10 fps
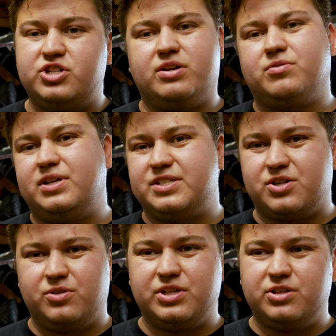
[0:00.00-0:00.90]
Generally it's
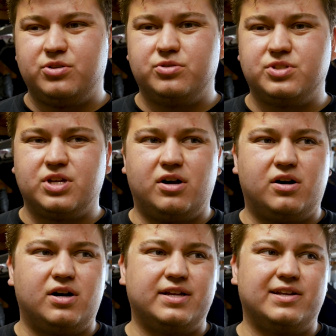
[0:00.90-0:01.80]
only used
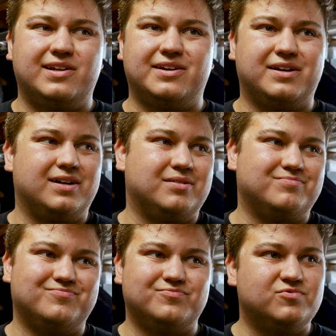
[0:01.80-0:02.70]
on
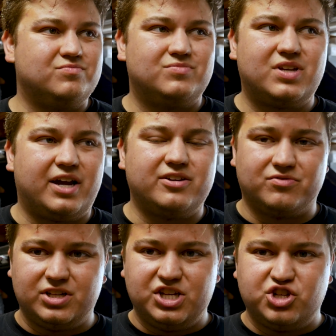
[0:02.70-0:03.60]
kind of
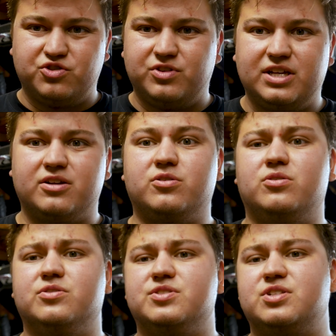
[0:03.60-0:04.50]
niche
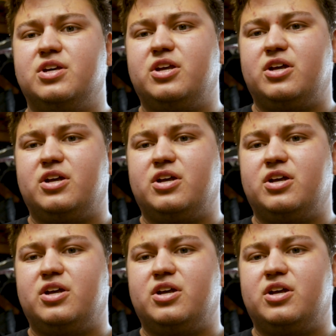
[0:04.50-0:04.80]
vehicles.